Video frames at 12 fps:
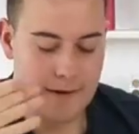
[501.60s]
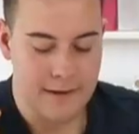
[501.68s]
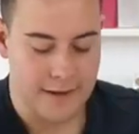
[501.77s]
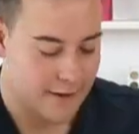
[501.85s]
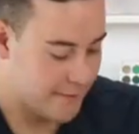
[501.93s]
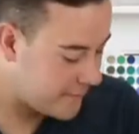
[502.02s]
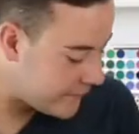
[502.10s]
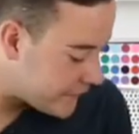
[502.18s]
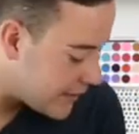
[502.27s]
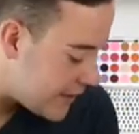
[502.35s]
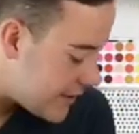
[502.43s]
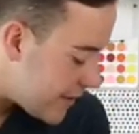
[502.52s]
Um,
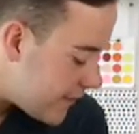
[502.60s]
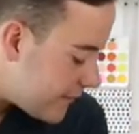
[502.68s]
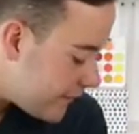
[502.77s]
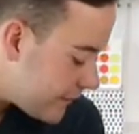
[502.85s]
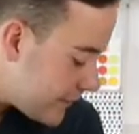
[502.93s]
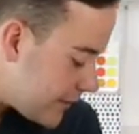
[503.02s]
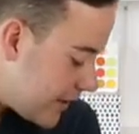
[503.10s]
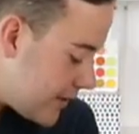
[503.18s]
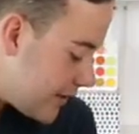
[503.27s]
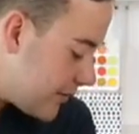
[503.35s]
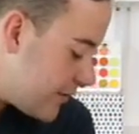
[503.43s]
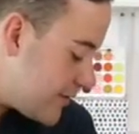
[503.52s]
lay down, lay
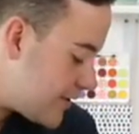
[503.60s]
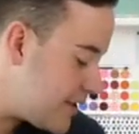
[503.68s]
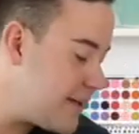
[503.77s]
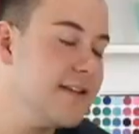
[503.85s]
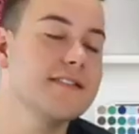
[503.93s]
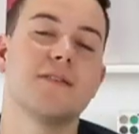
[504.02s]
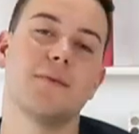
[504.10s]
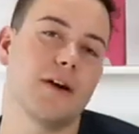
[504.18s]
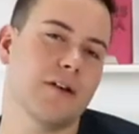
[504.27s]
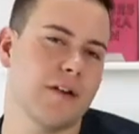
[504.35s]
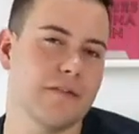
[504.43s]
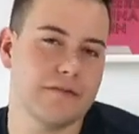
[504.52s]
down, Goosey. He's gonna
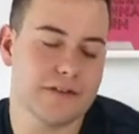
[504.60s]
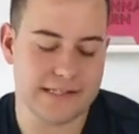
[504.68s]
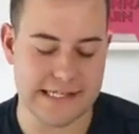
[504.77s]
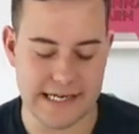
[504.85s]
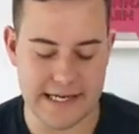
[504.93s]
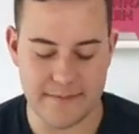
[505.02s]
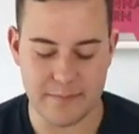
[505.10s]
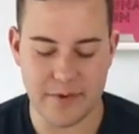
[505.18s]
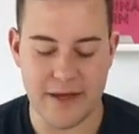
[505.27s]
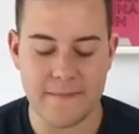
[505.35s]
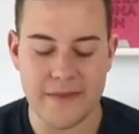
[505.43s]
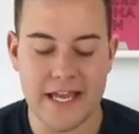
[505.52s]
walk around for a second.
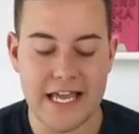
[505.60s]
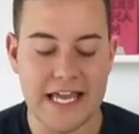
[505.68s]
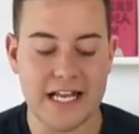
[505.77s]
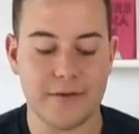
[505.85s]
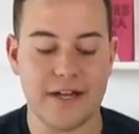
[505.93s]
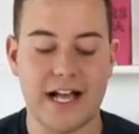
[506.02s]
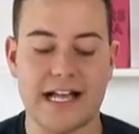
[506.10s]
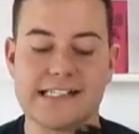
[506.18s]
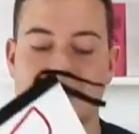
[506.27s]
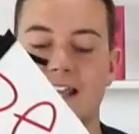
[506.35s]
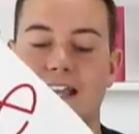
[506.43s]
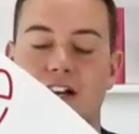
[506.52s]
But anyway,
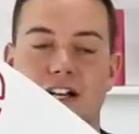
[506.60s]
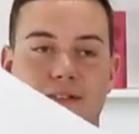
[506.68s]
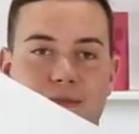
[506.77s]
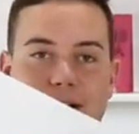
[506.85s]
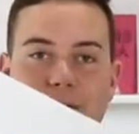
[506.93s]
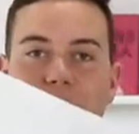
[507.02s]
guys, here is what